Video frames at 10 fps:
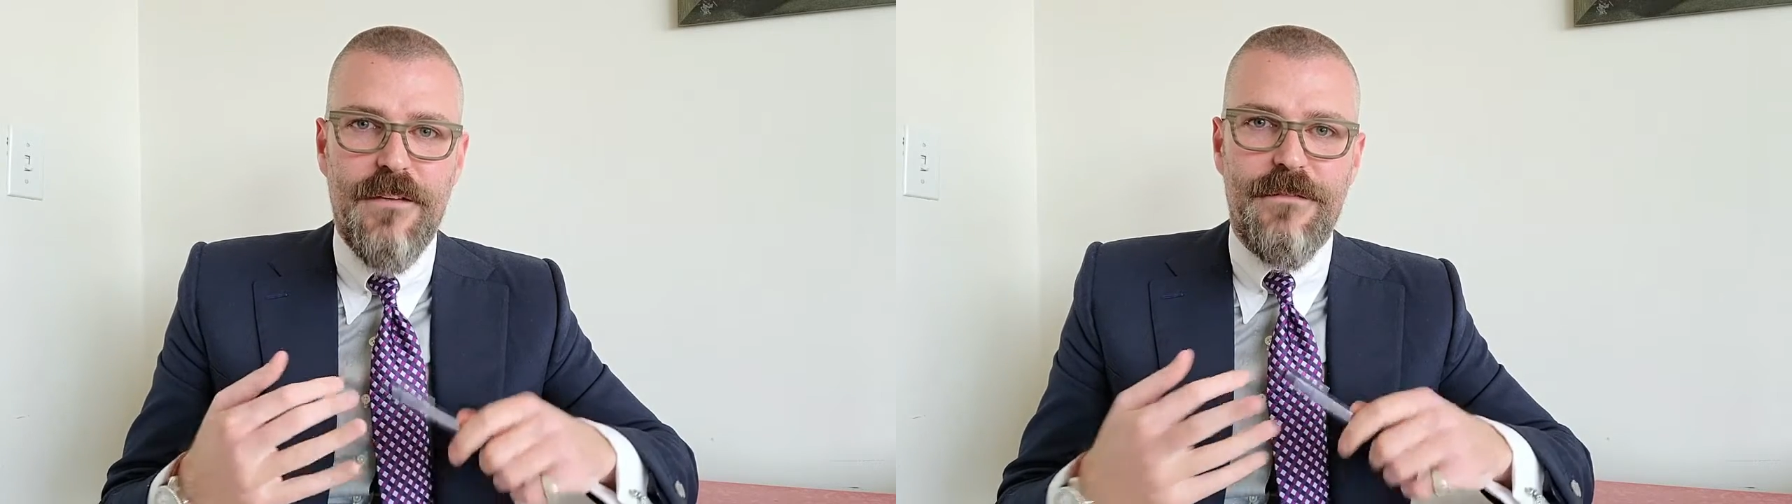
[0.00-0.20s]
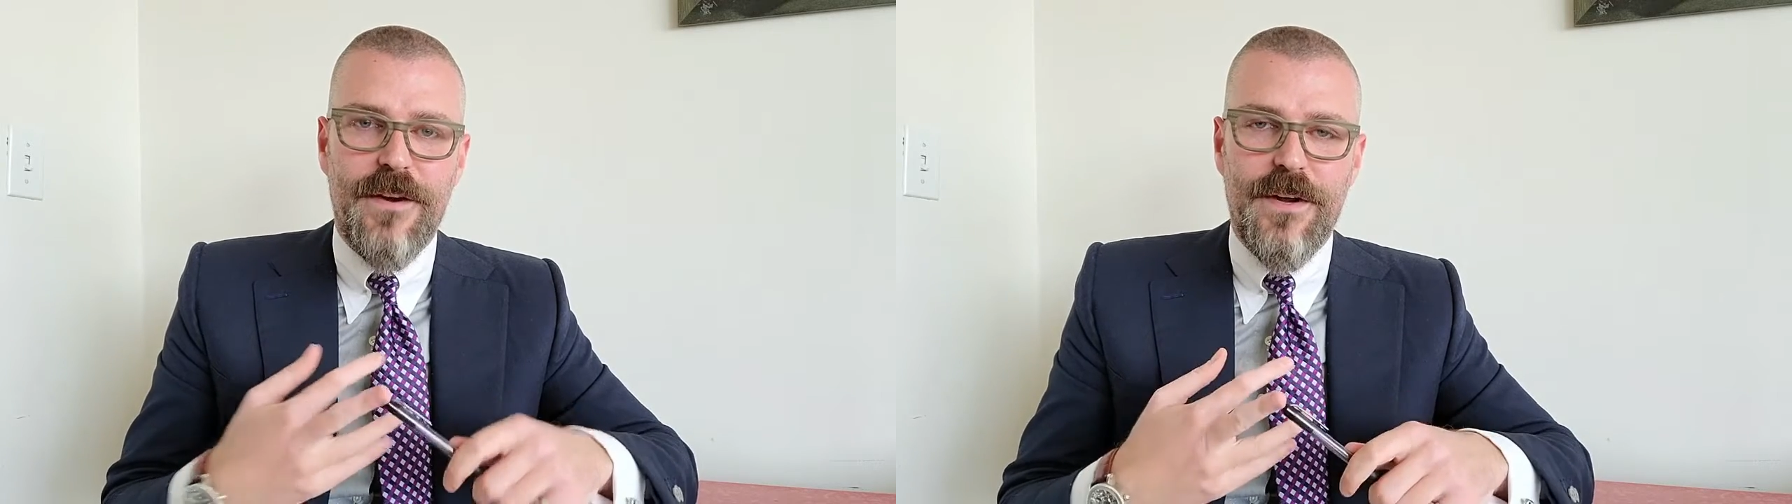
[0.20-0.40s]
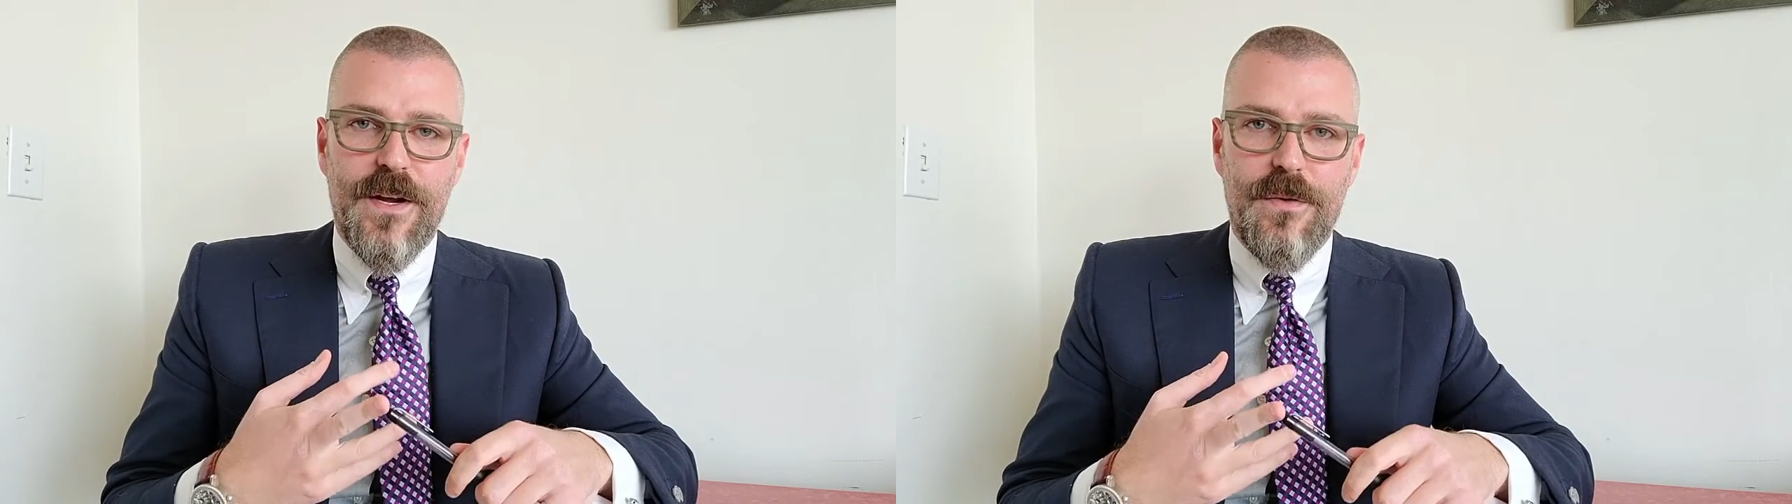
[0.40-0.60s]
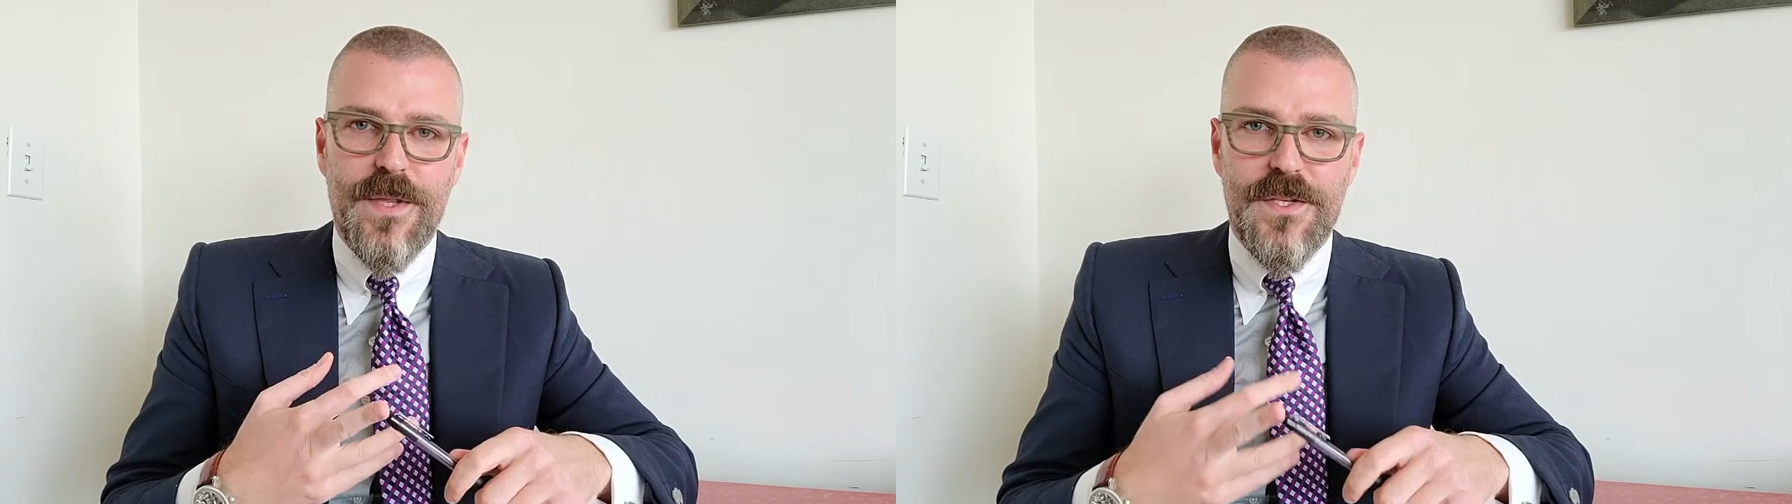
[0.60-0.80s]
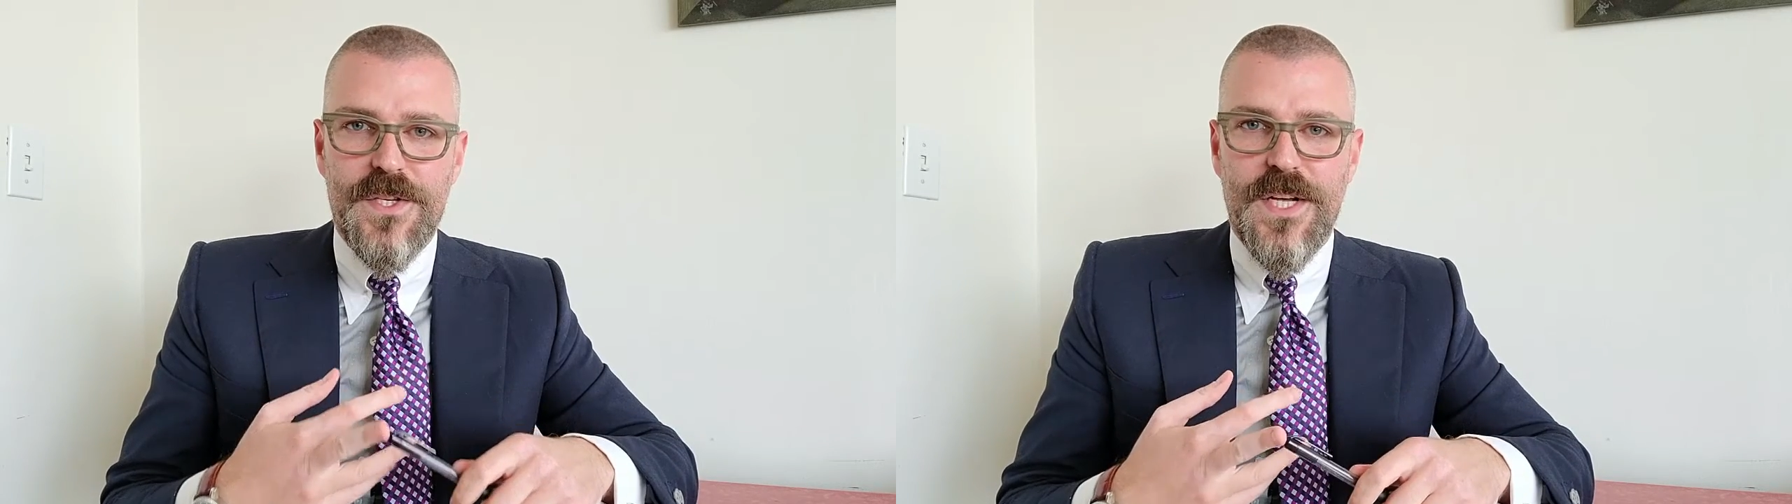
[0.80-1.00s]
figuring out
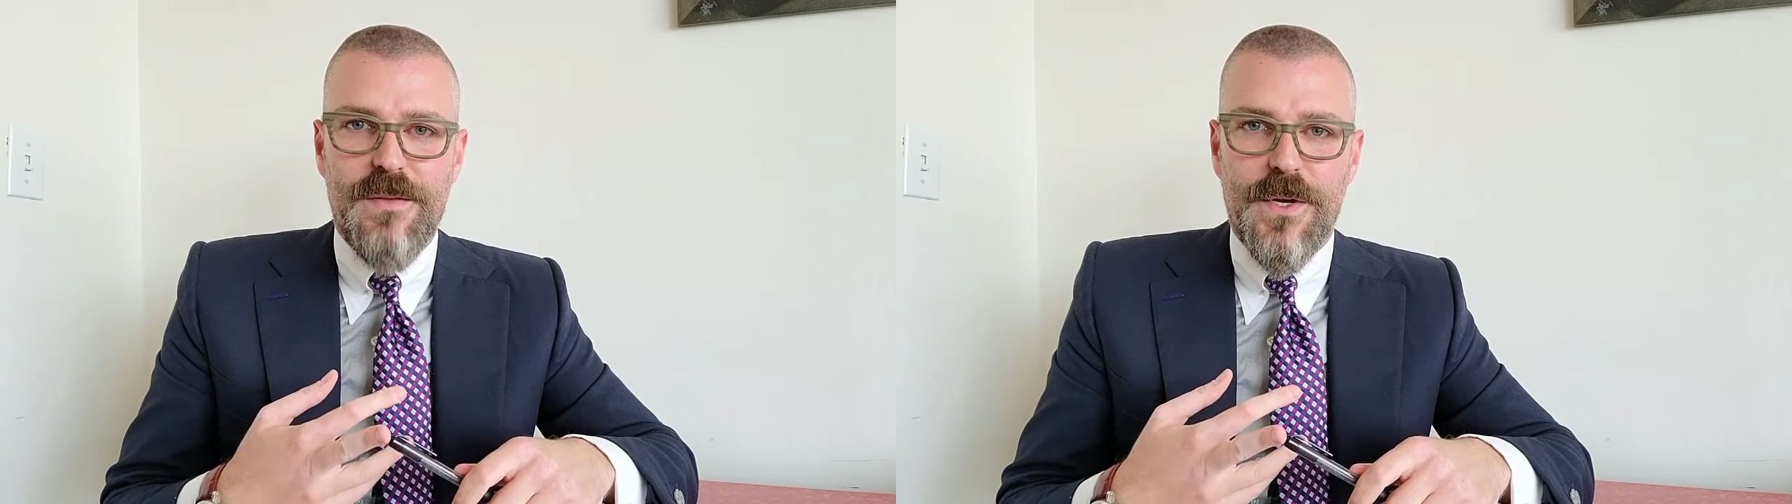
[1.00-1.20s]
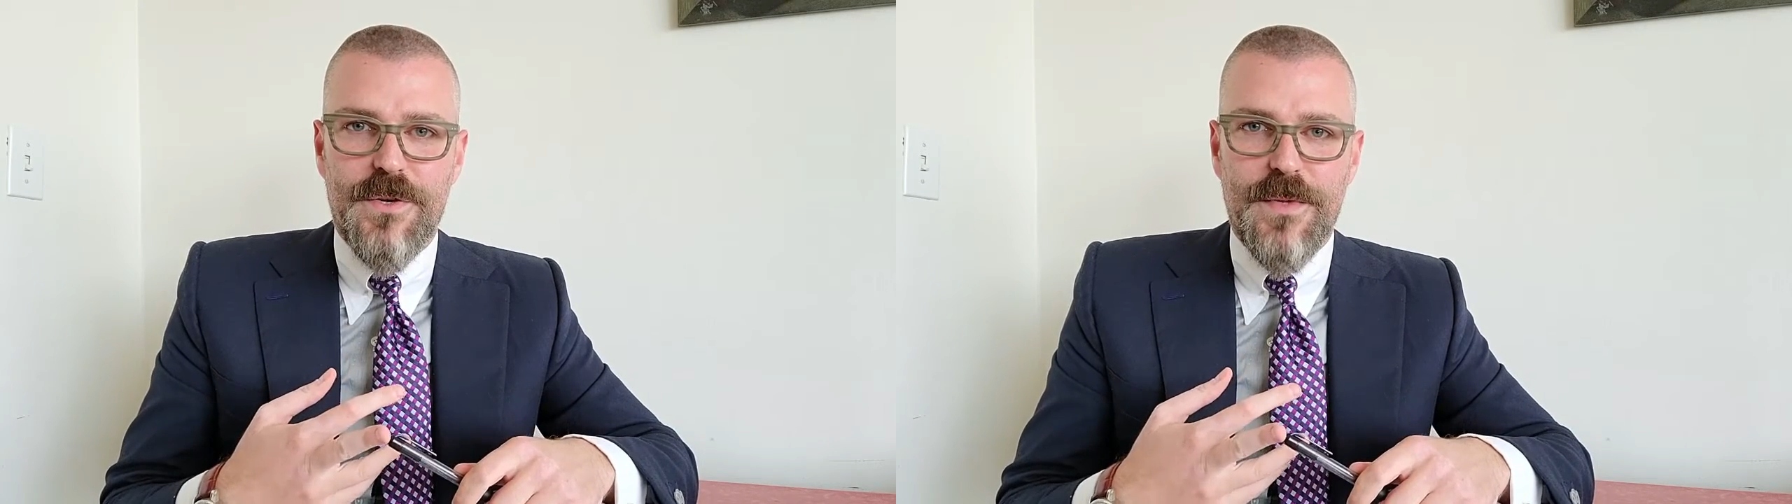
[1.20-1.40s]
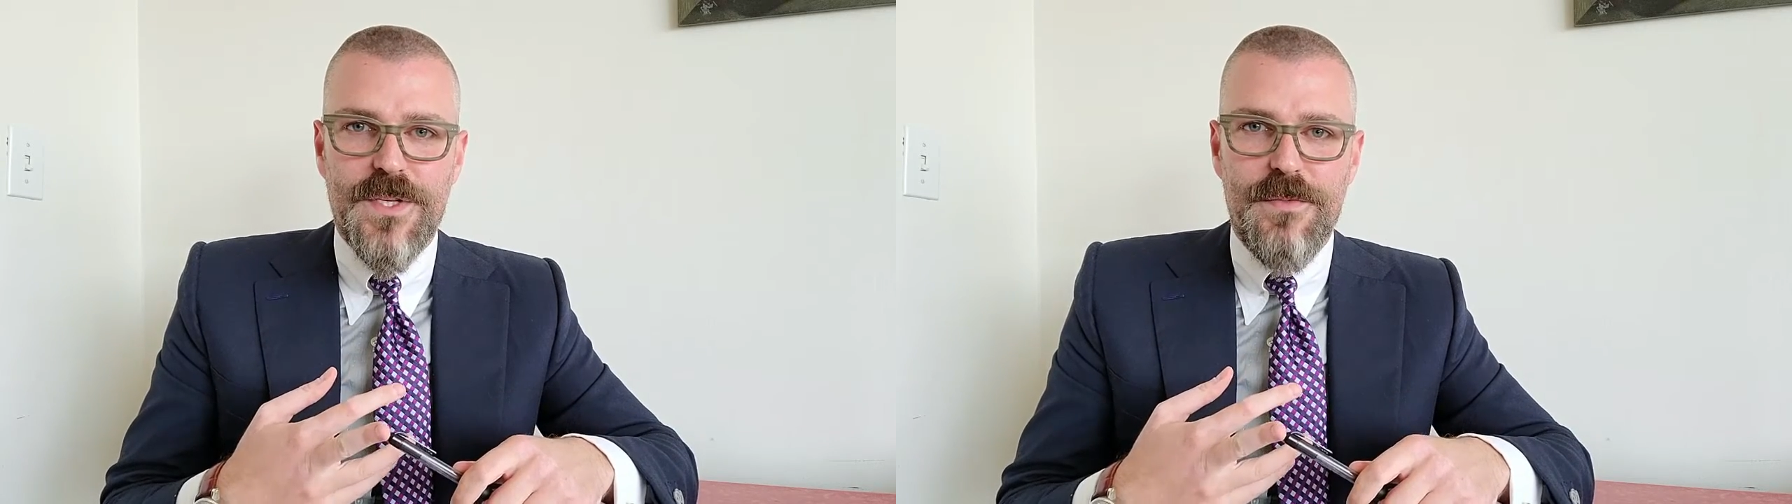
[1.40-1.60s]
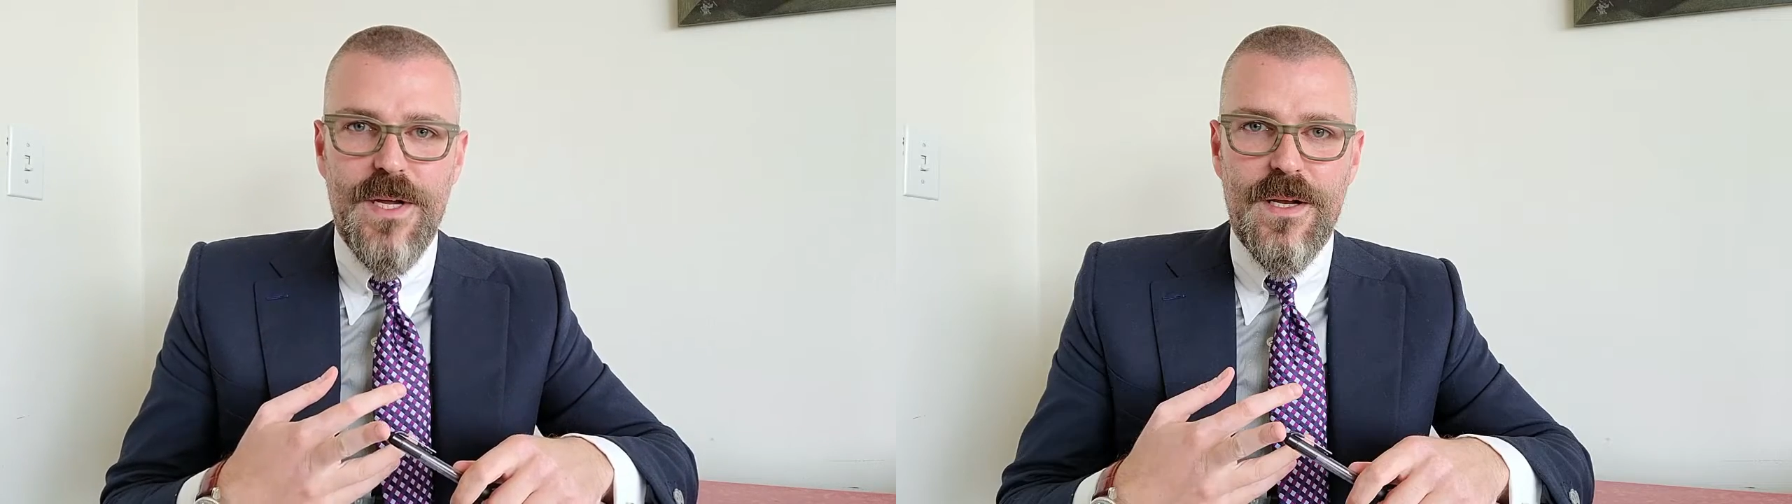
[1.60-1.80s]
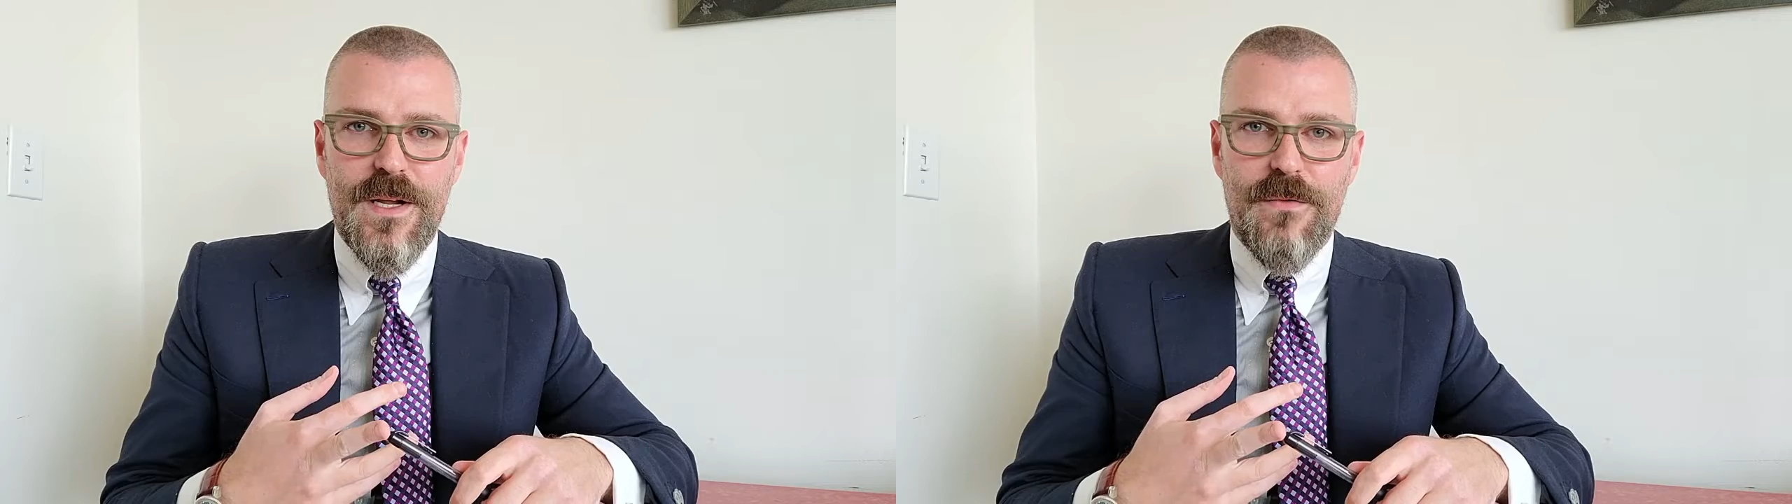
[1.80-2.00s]
what the skin measurements
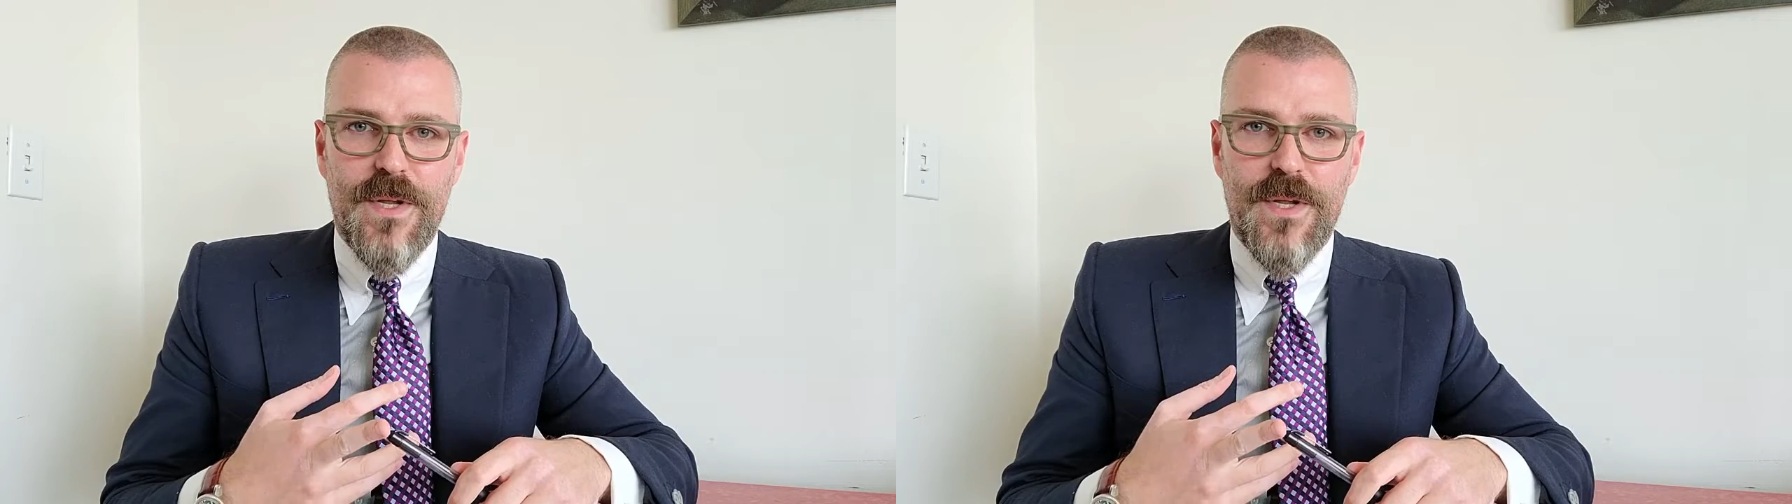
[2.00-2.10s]
mean in